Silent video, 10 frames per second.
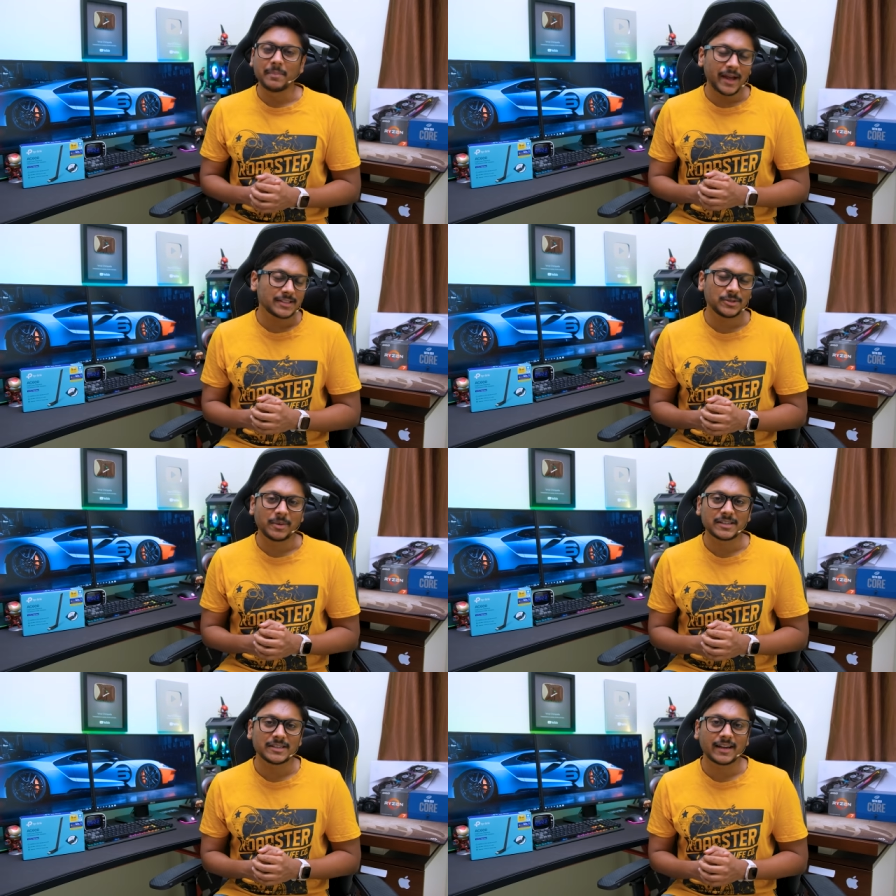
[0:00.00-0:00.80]
back to
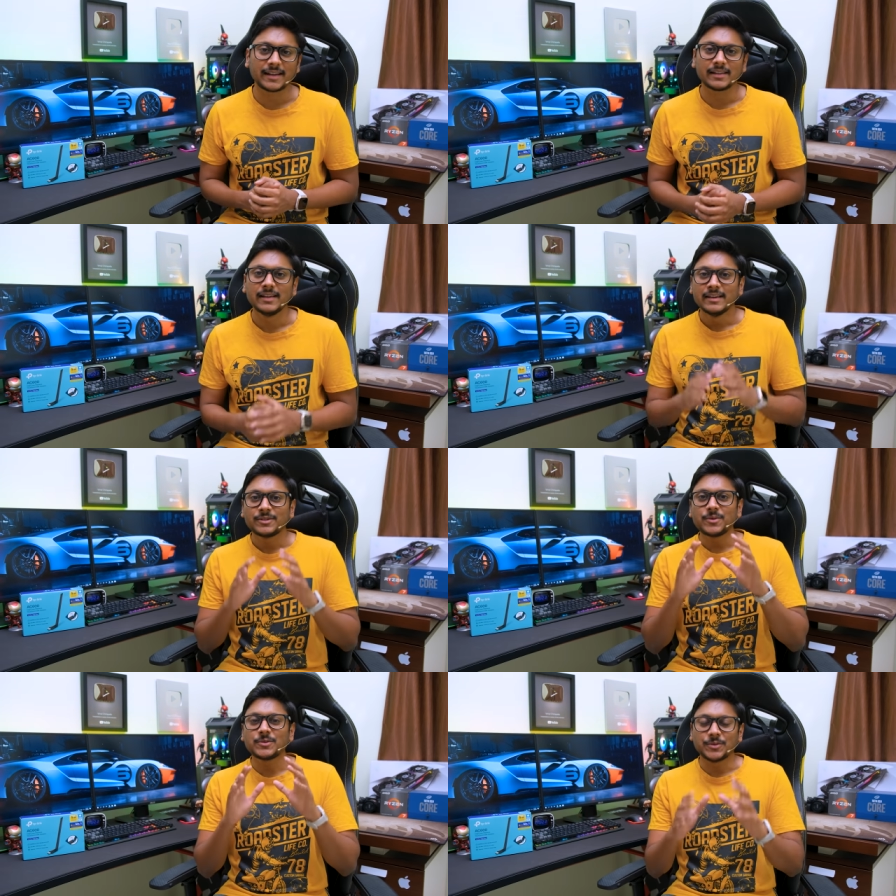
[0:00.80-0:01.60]
my channel.
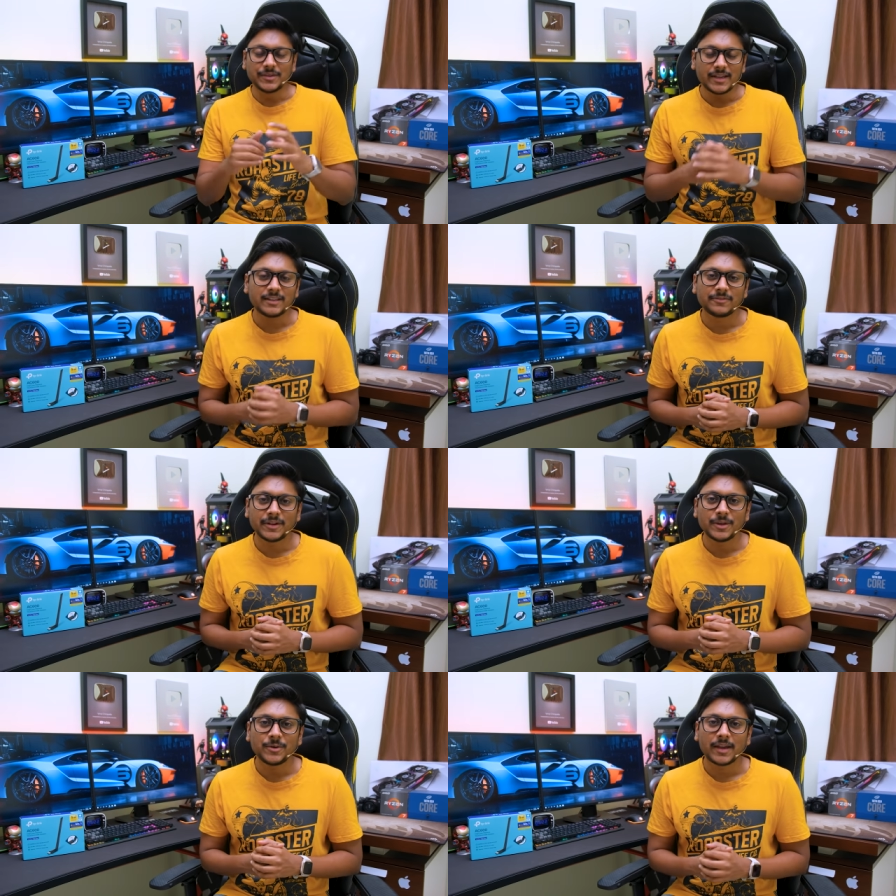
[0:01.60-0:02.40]
So today's
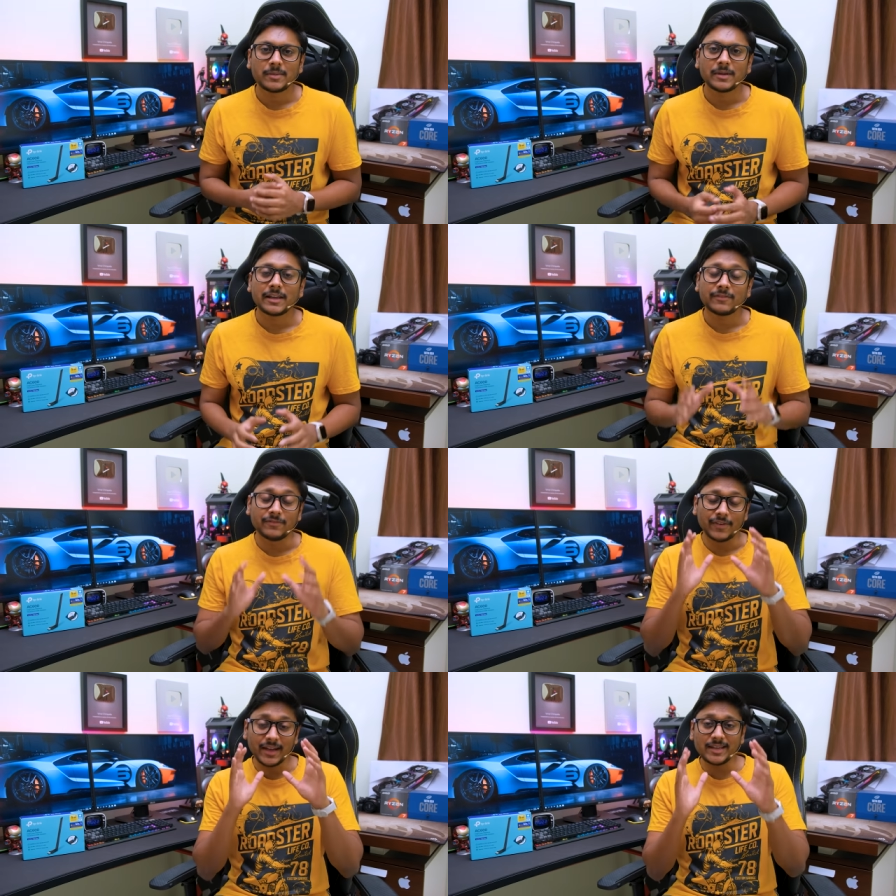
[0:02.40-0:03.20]
video can be like
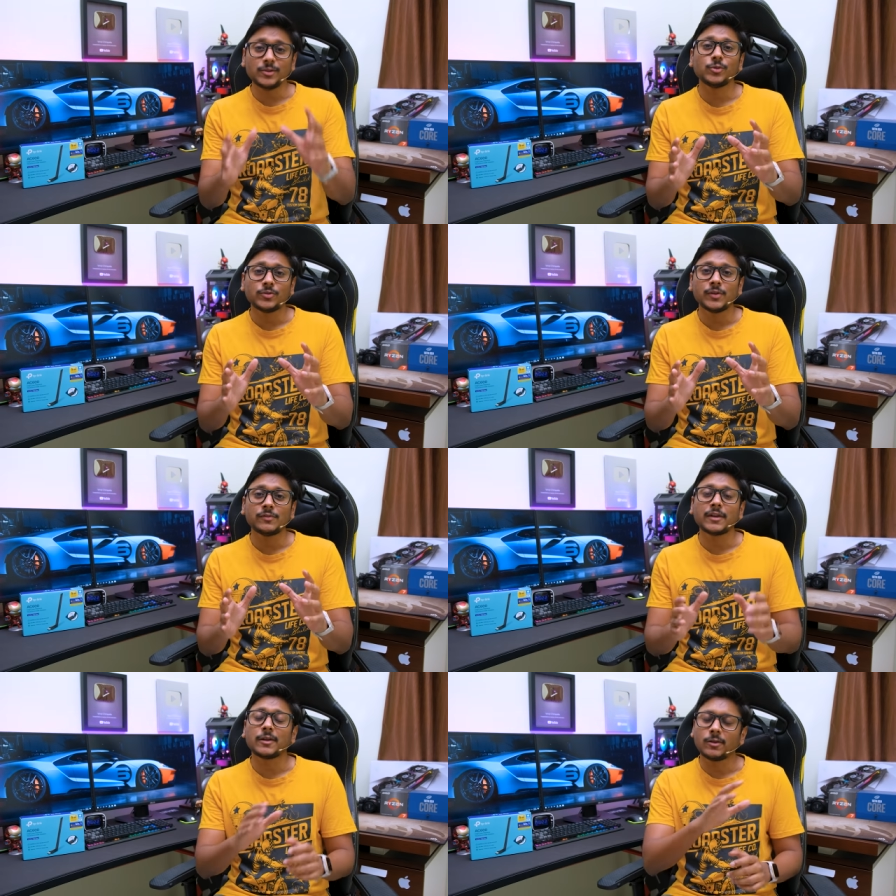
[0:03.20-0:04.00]
very useful
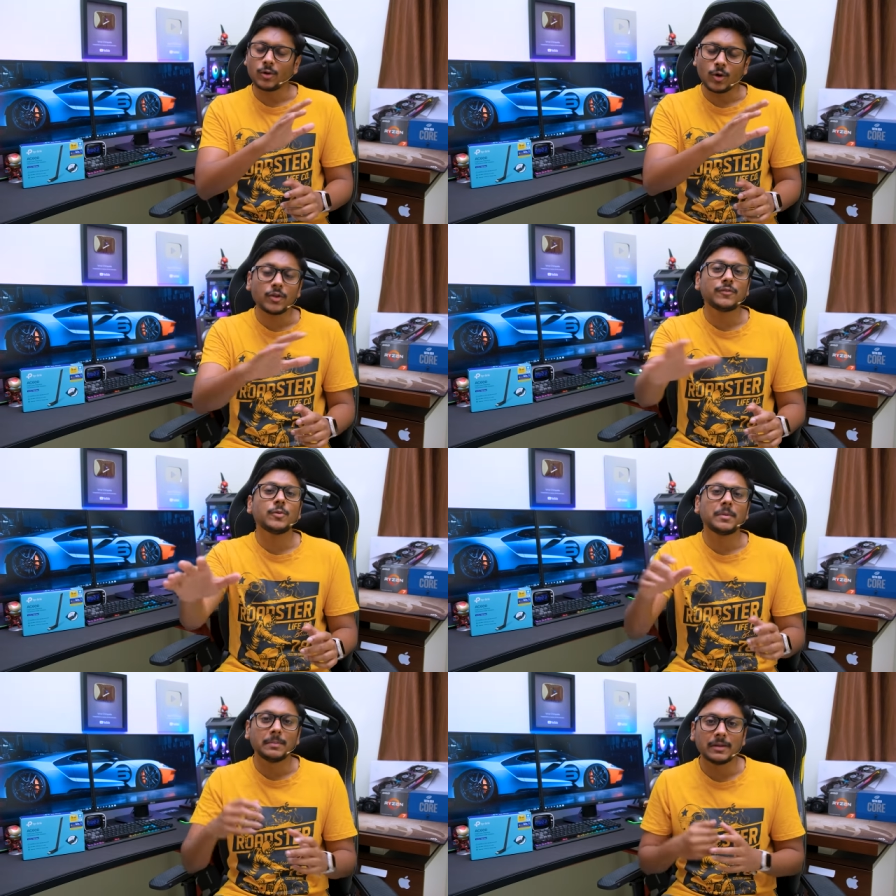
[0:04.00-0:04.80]
for a lot of
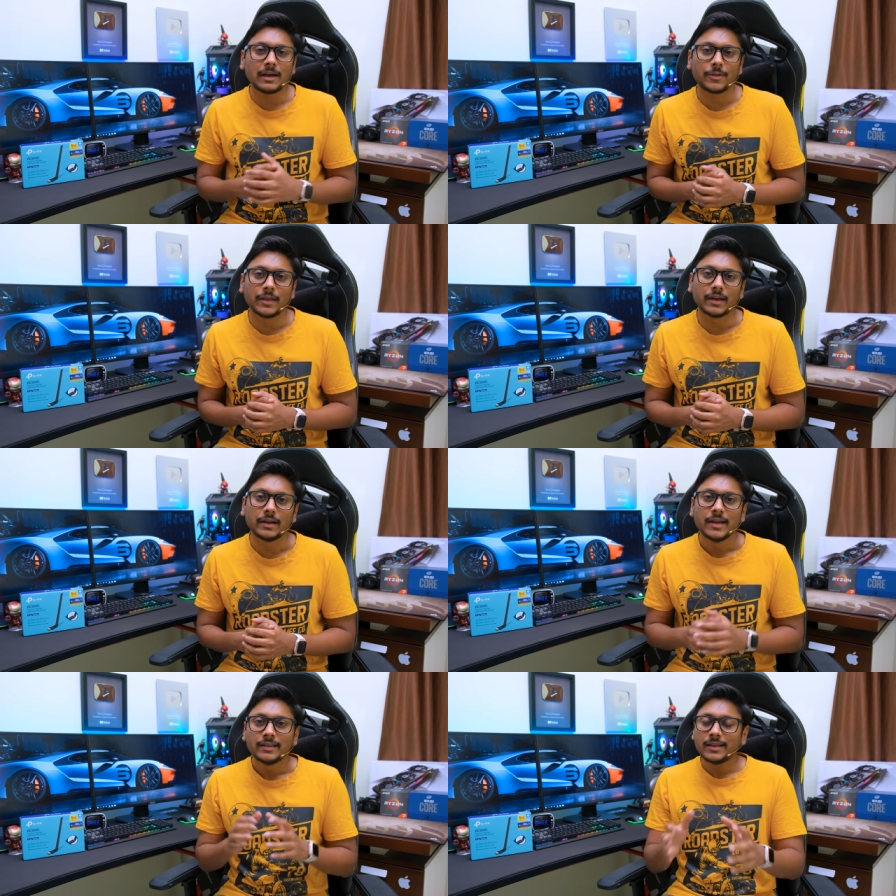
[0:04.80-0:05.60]
you people out there.
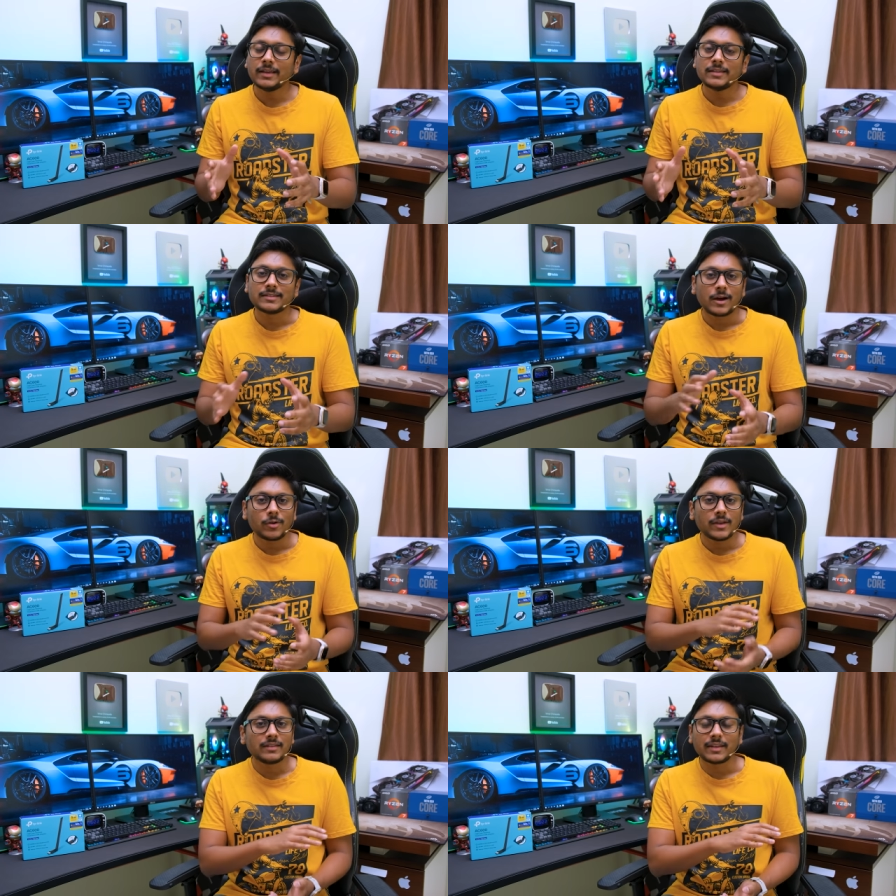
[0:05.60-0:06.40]
Thing is
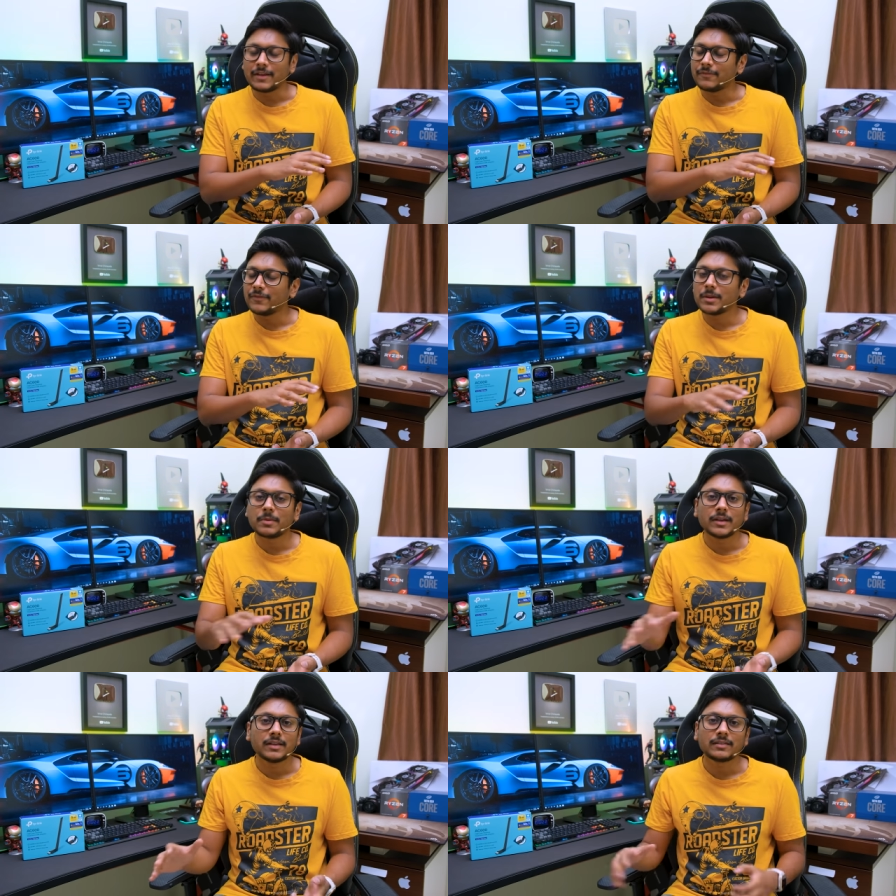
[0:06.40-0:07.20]
nowadays
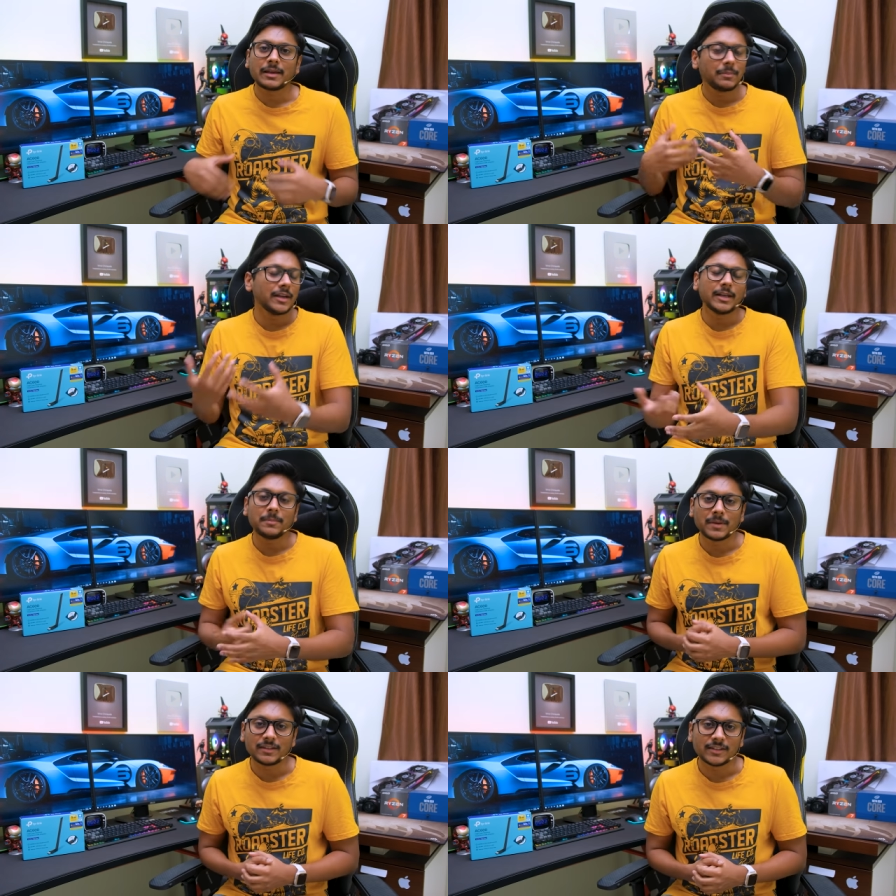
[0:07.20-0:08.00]
everybody is like building
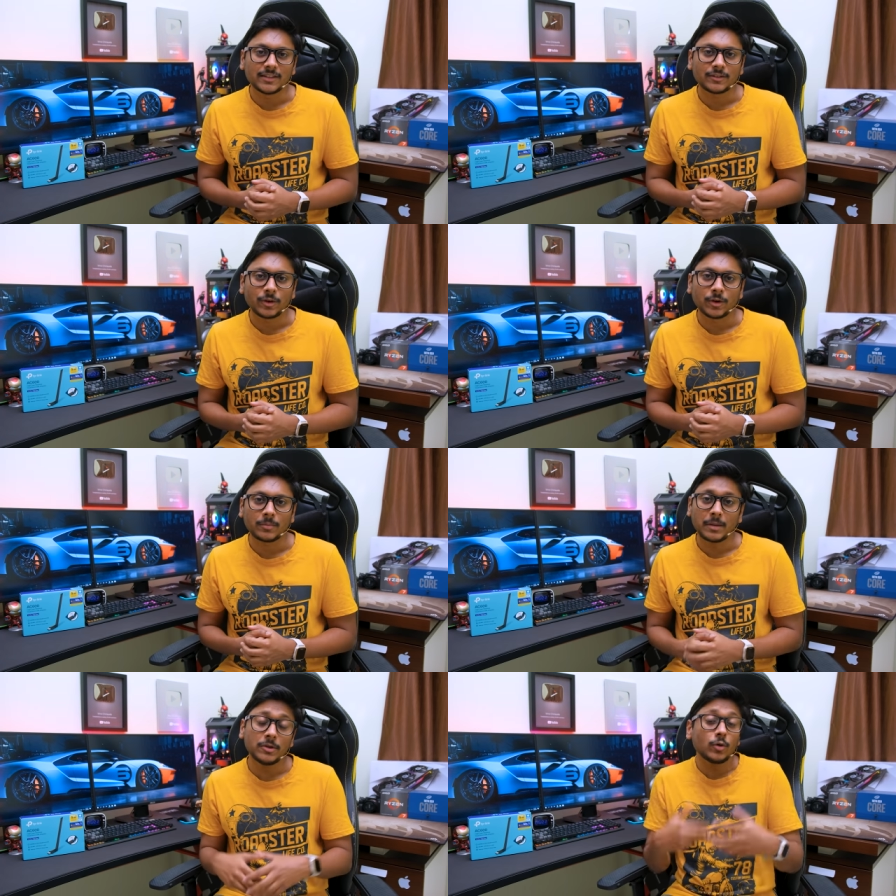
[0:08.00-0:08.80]
PCs or
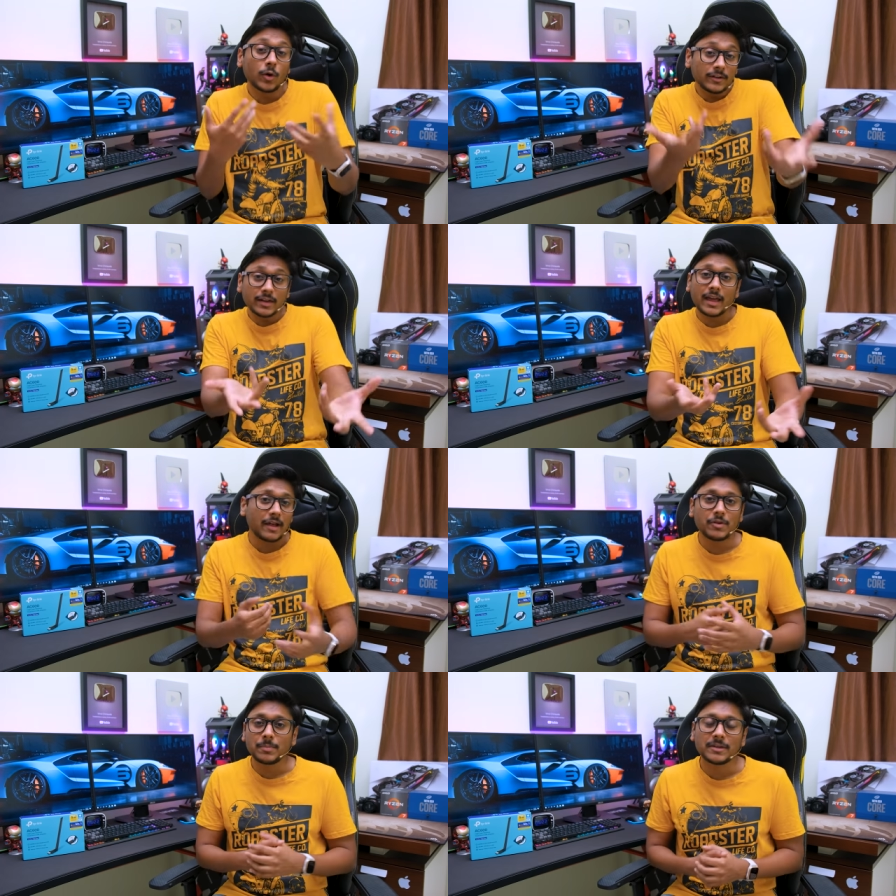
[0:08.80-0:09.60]
maybe you already
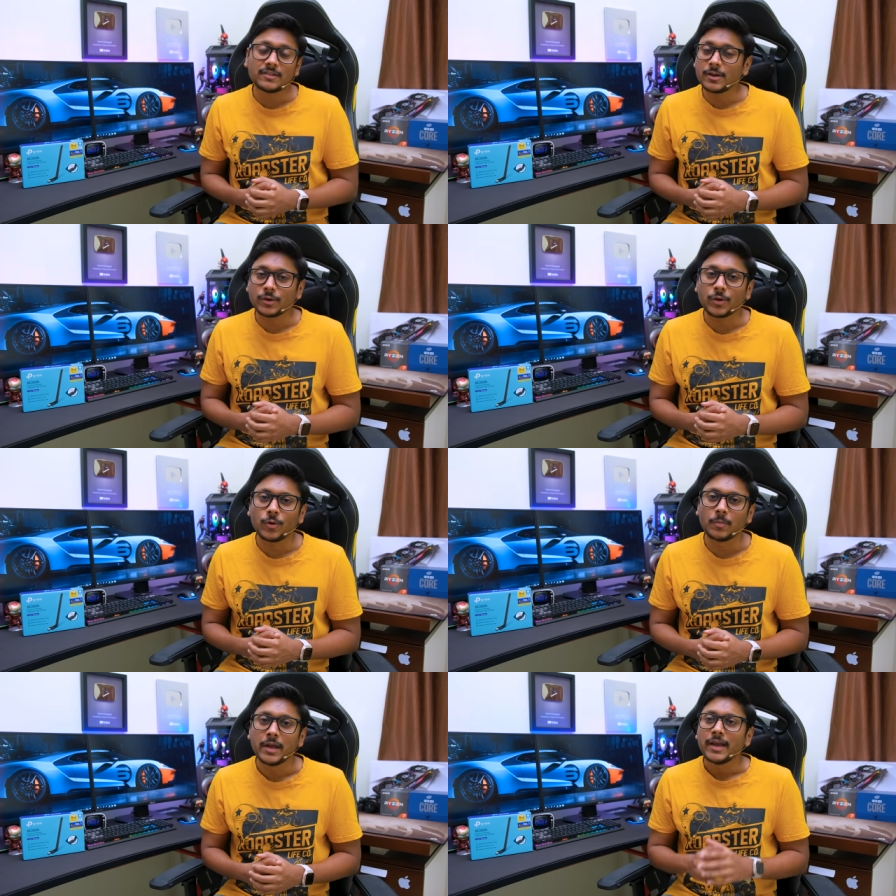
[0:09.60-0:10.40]
have a PC at your home